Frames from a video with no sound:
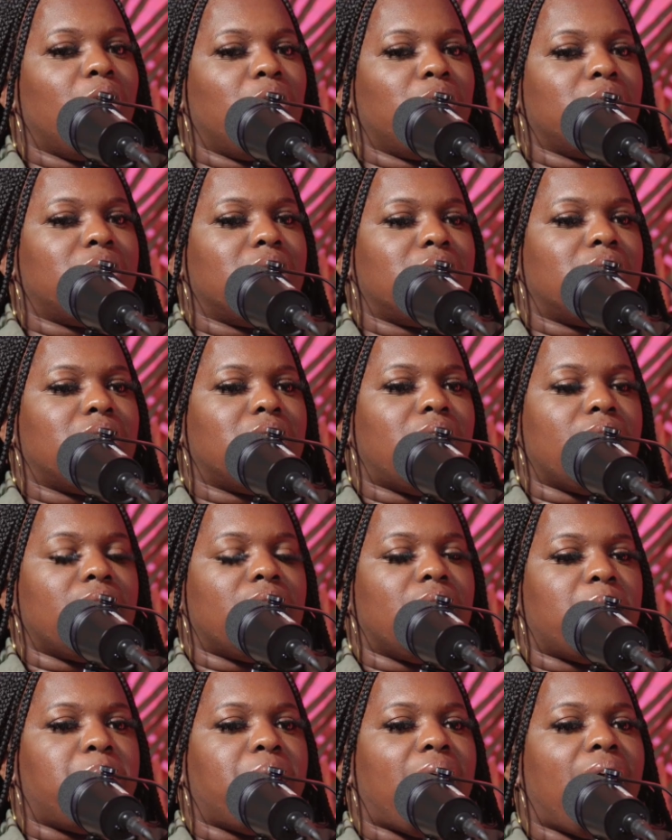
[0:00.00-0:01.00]
goes into
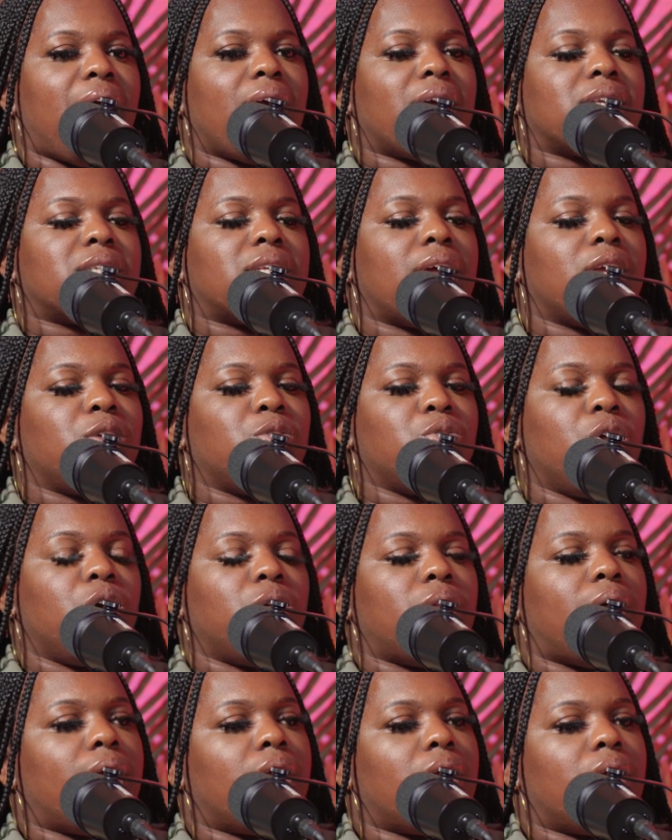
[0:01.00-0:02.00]
like your past, like
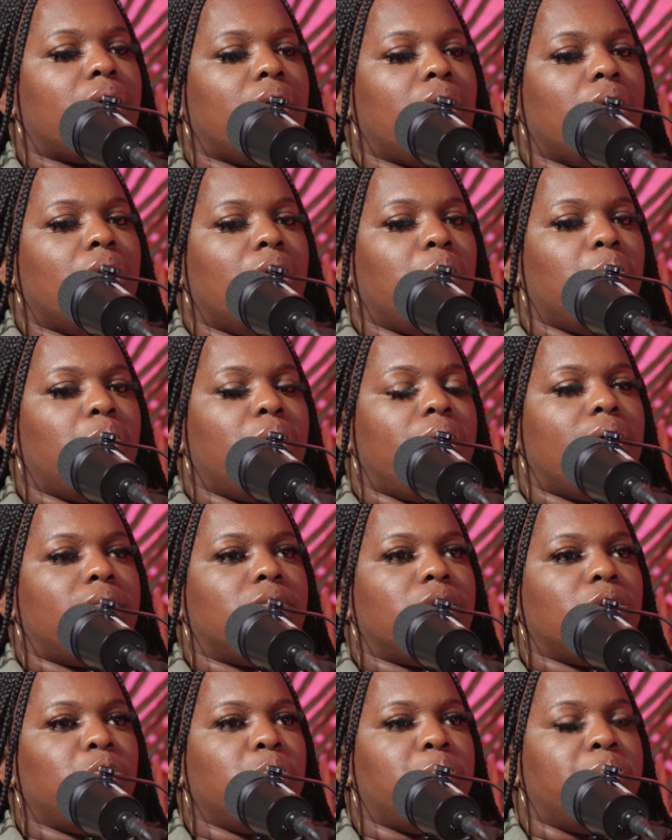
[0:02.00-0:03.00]
like
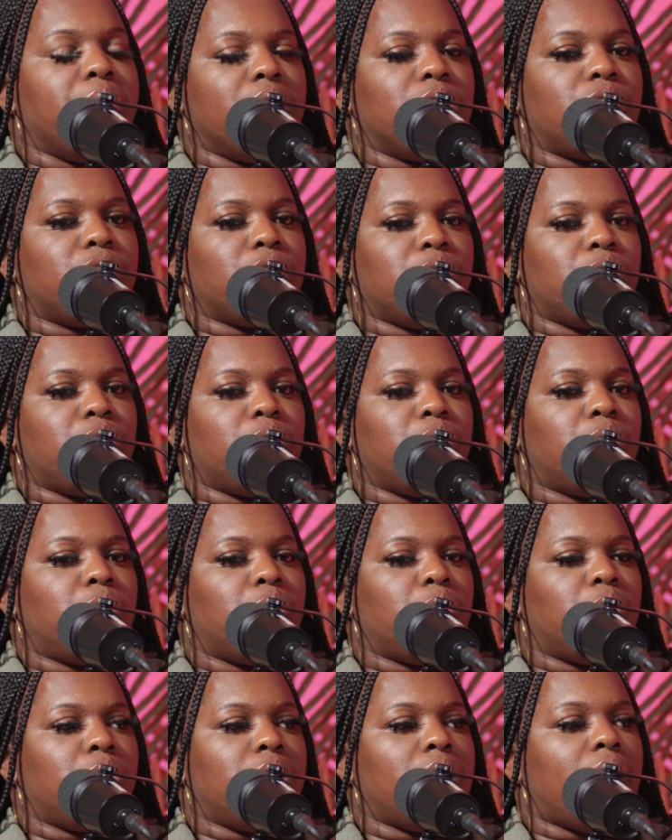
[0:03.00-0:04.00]
whatever you've been through
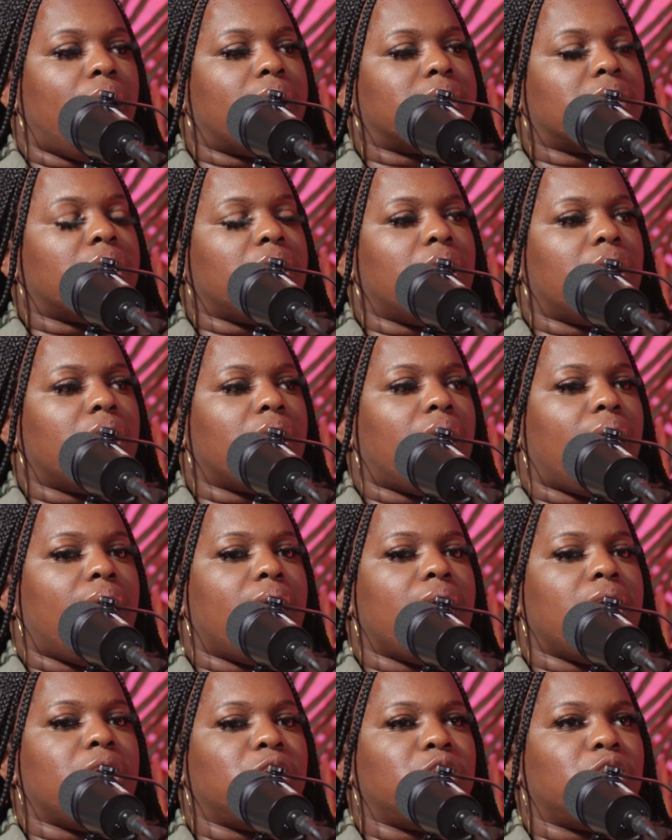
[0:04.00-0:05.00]
when as a young
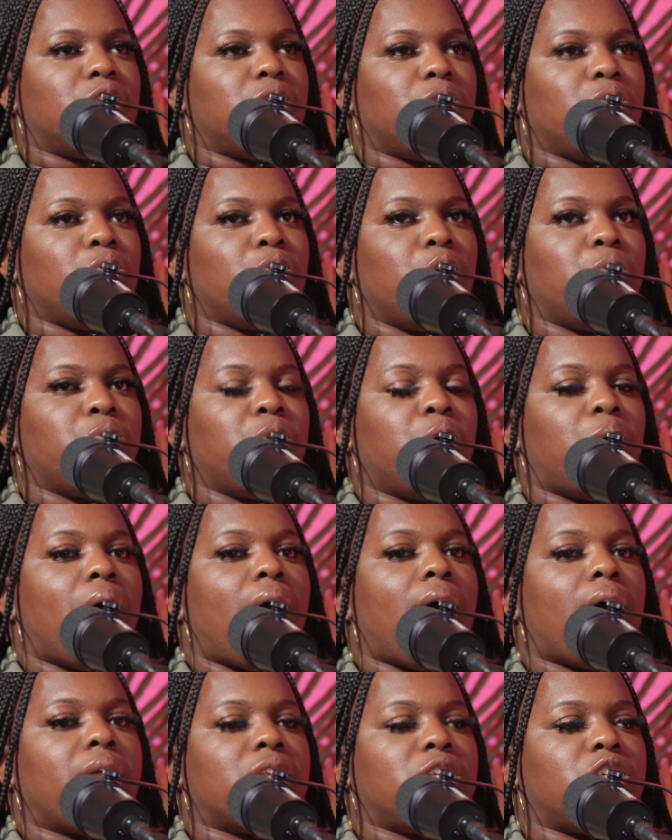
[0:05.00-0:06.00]
age, you don't know
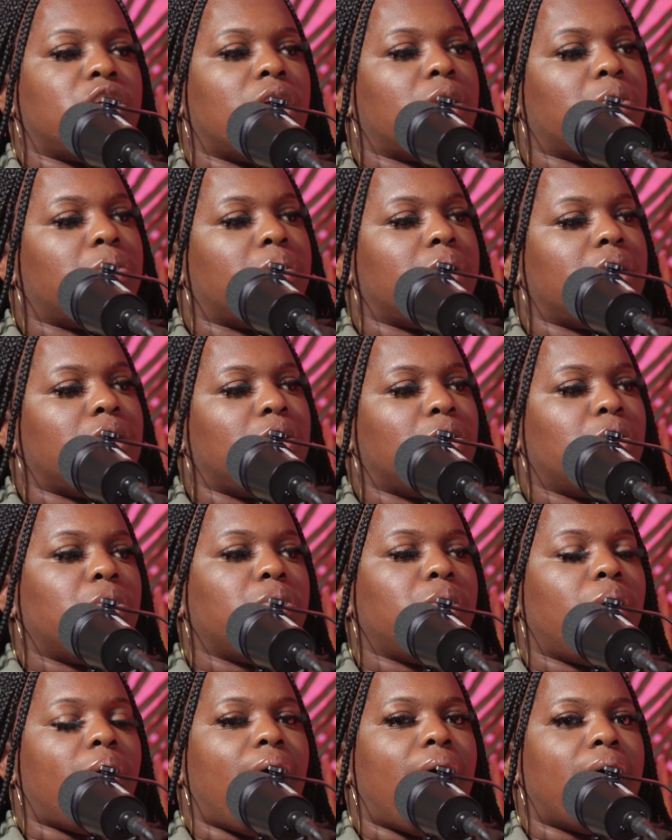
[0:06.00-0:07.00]
how to channel it. You
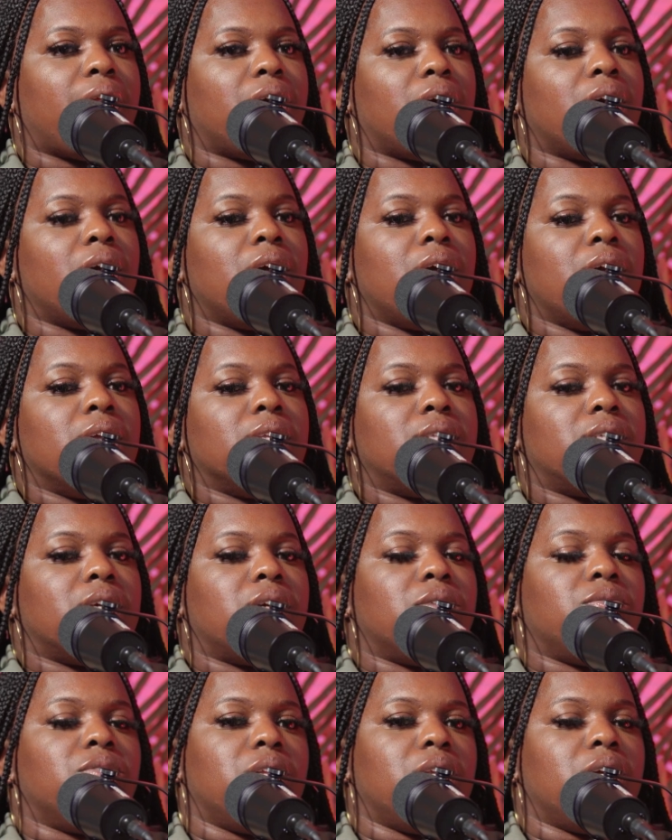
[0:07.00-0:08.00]
don't know how to
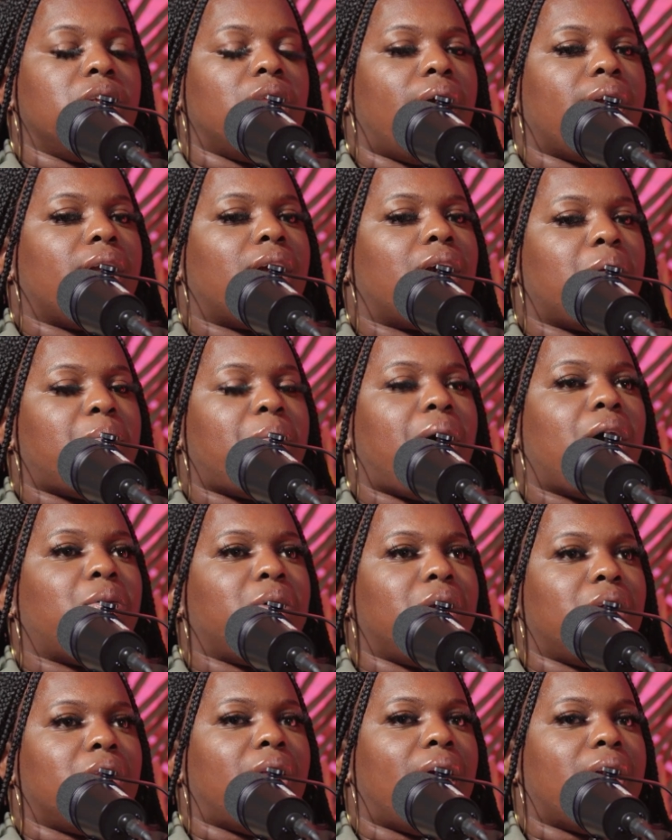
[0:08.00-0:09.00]
really like come out
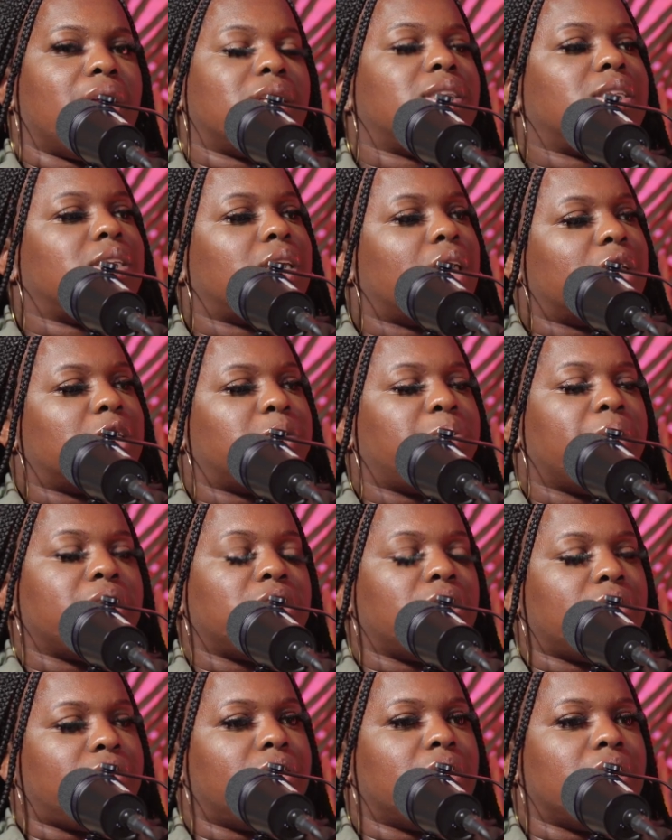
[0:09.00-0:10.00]
and like
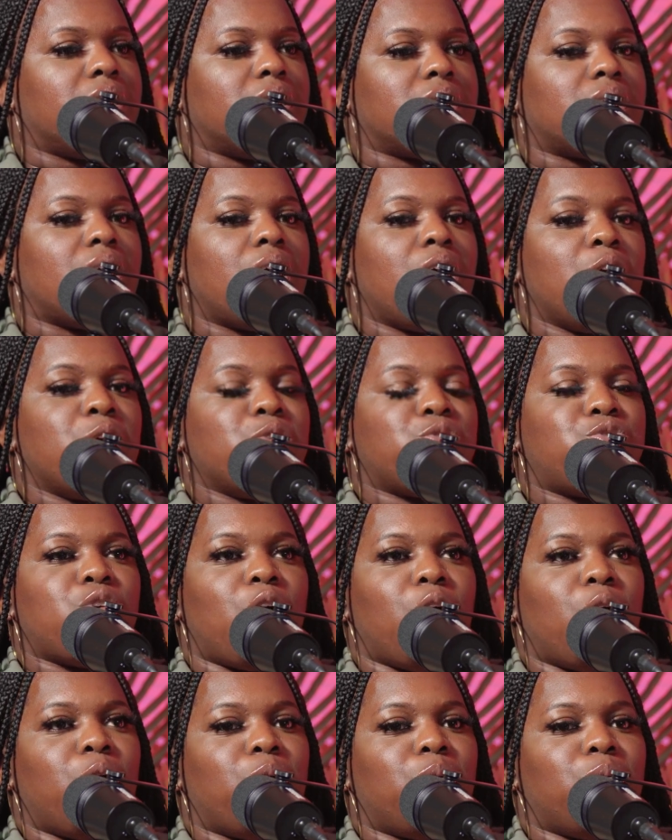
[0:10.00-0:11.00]
express your feelings.
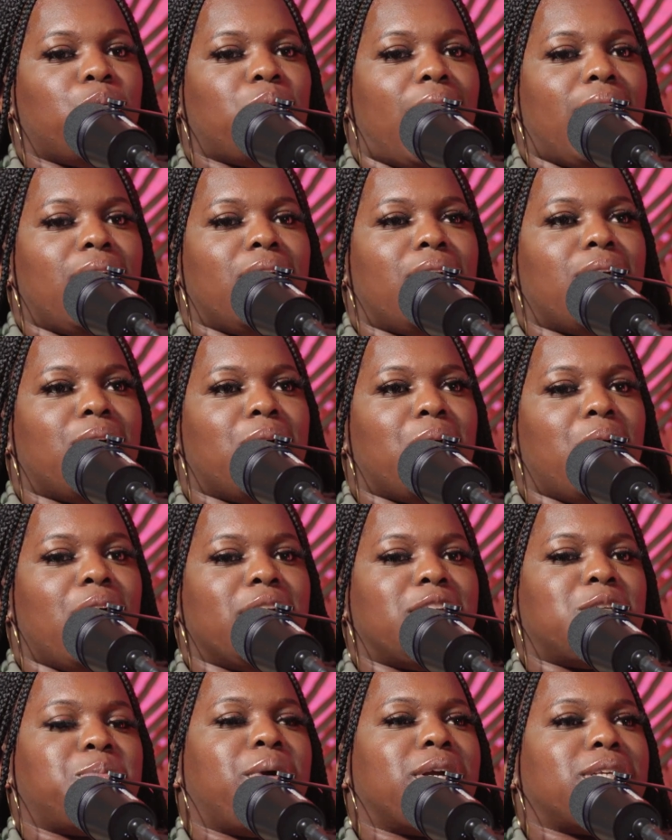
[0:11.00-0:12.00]
So like
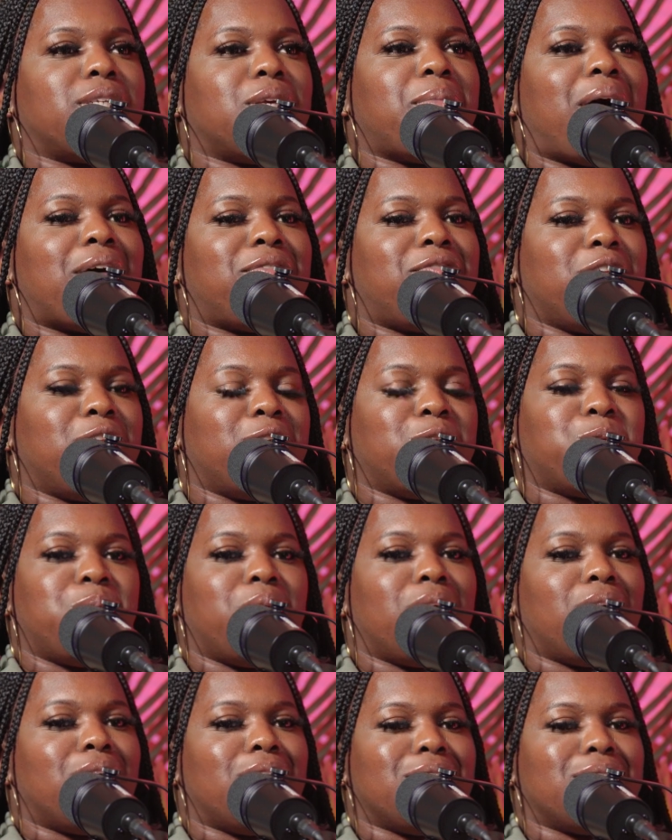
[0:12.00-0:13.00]
expressing my feelings
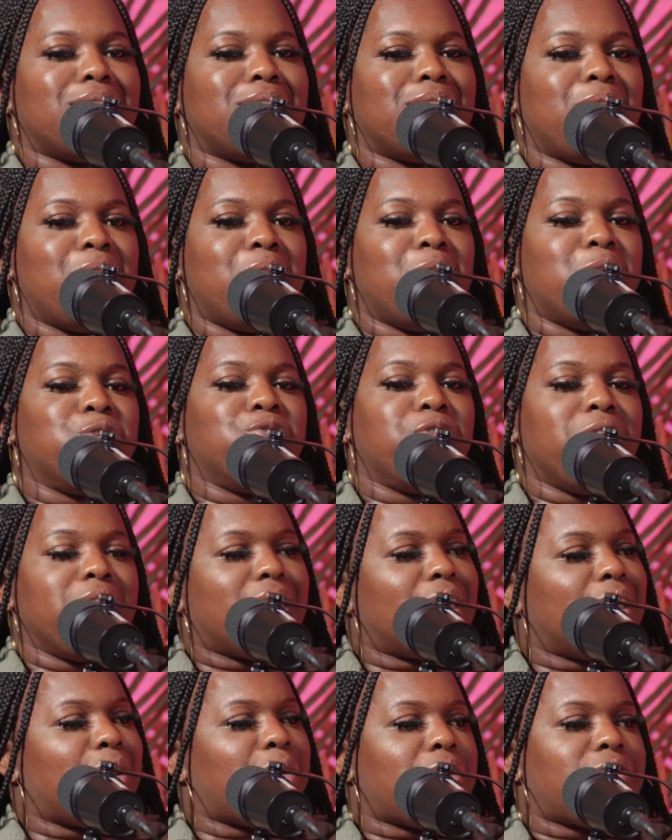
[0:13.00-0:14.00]
was
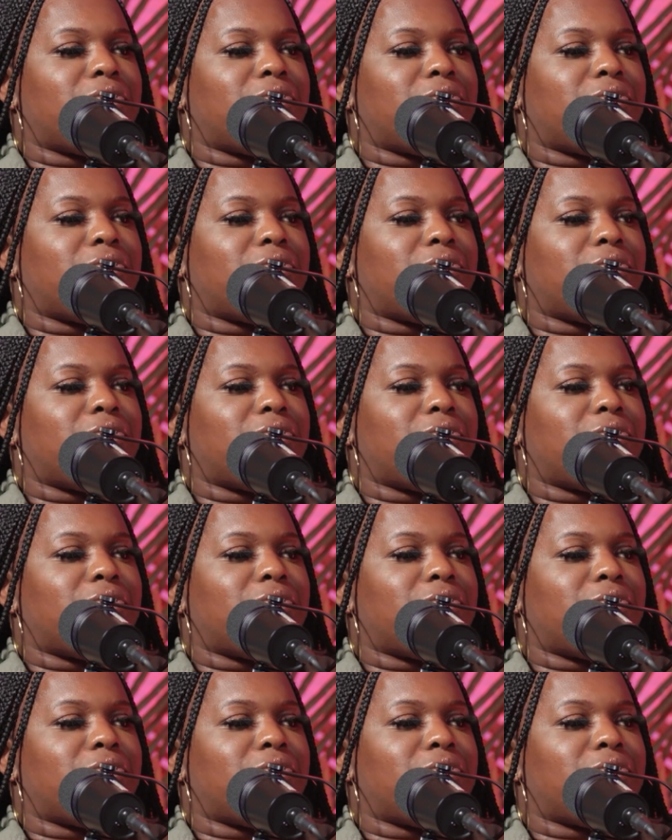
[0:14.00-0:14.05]
drinking or